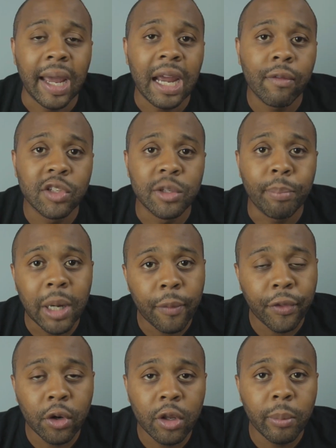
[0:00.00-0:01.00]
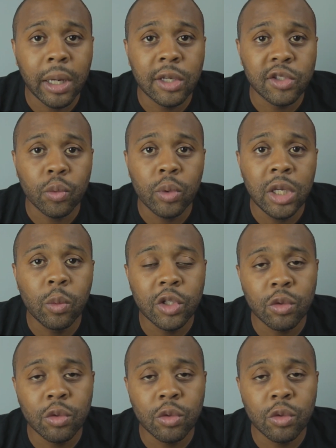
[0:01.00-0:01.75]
to average about 30 miles a week,